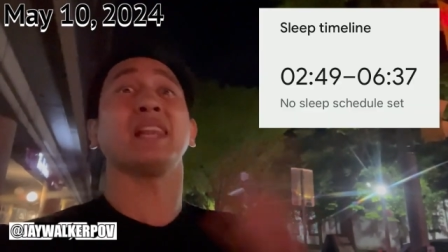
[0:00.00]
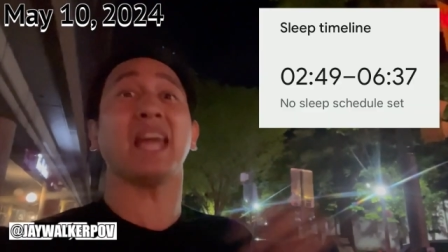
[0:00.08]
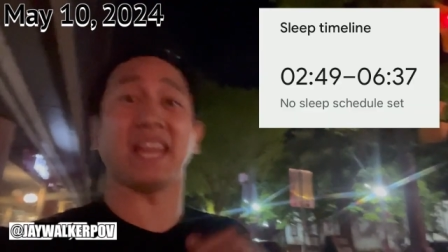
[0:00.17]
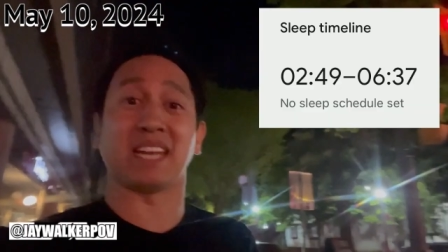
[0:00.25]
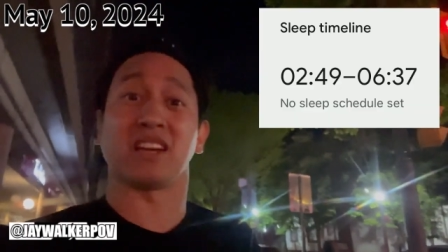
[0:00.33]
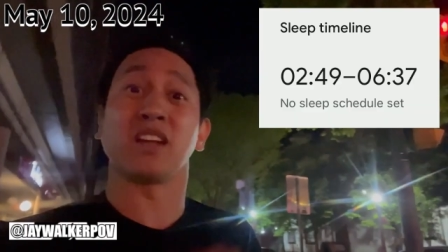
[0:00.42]

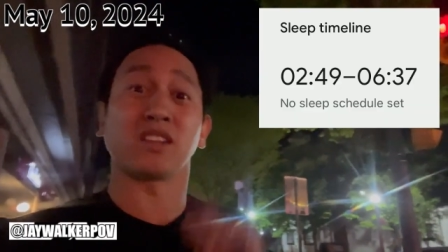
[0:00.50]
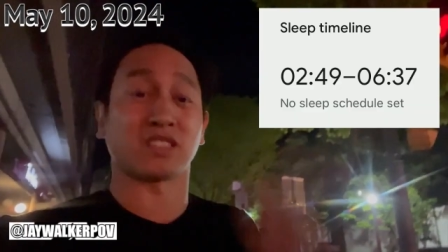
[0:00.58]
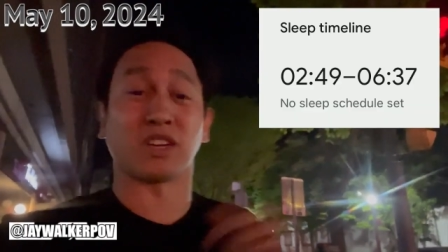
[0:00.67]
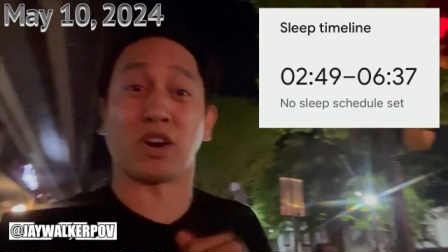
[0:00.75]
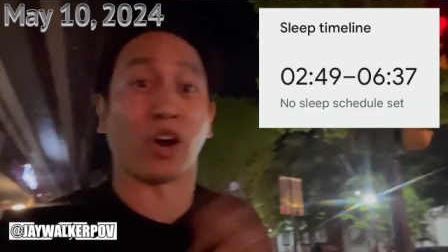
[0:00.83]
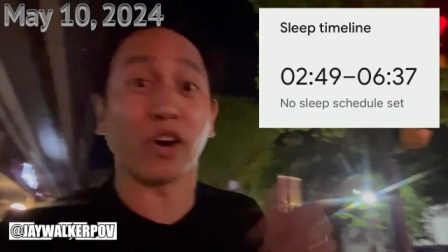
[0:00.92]
late
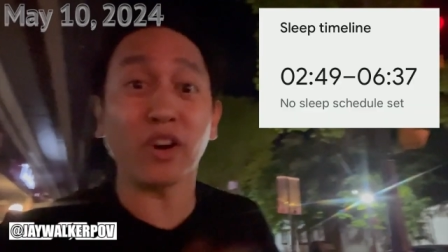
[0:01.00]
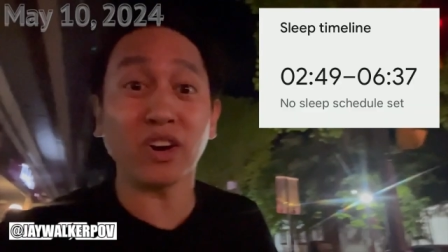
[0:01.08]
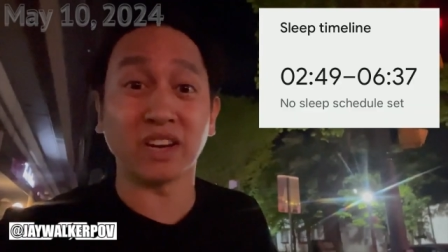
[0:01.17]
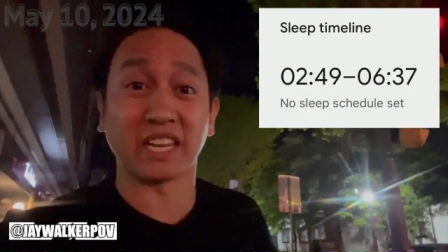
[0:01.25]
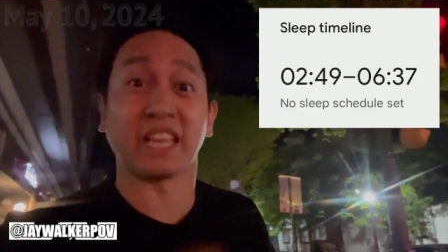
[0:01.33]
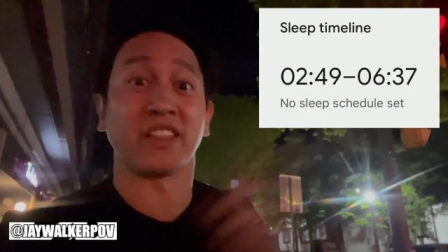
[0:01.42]
till
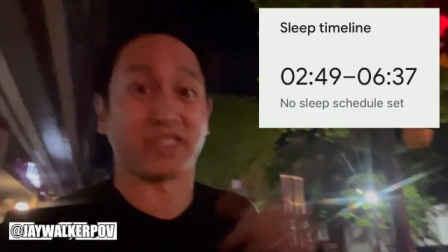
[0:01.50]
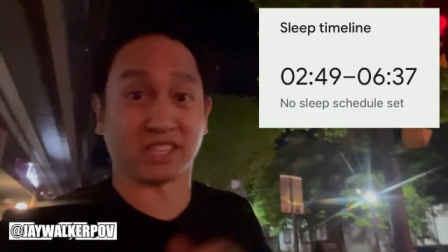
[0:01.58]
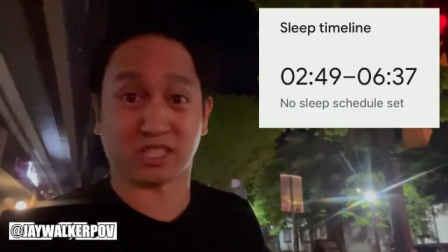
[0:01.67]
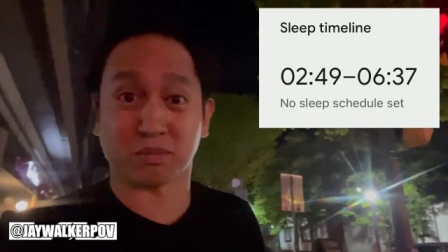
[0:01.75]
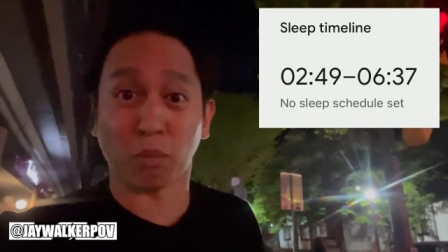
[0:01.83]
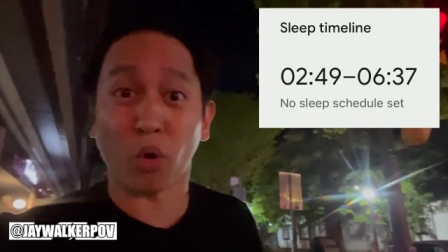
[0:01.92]
early
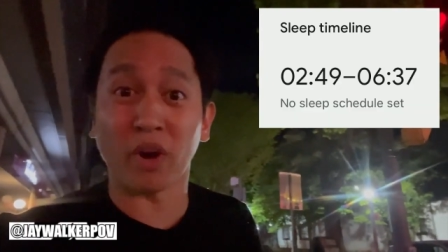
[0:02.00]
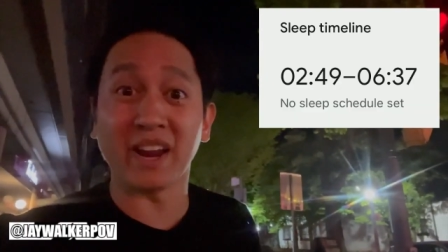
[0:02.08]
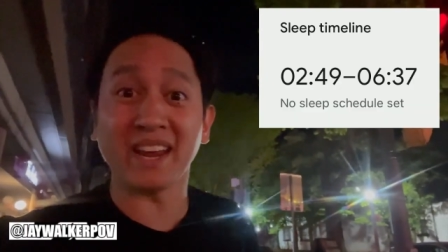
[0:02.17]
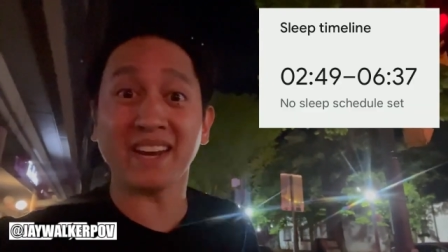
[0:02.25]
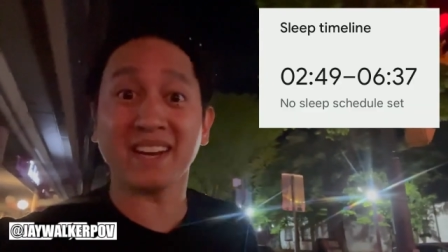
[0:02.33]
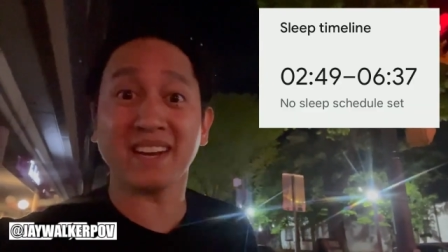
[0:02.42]
this
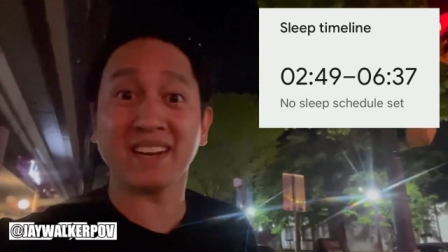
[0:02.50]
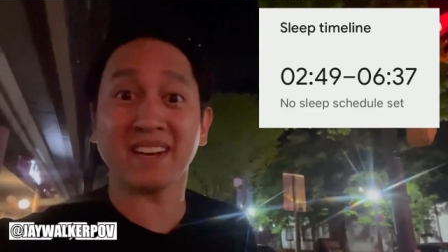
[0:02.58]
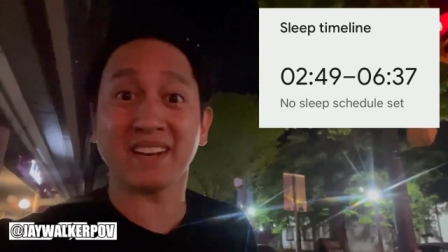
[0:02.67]
morning